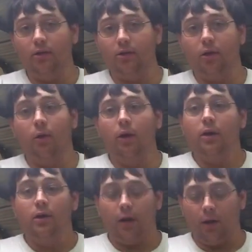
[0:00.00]
So
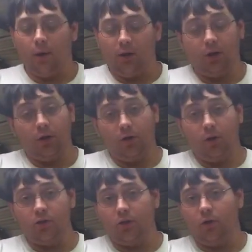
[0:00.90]
what they're going to
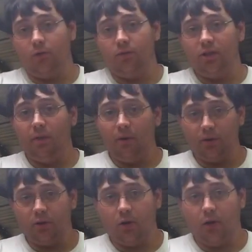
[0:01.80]
do is they're going to send me a
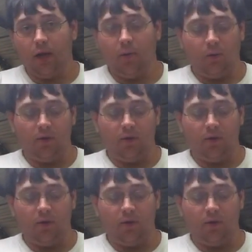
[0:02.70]
return label.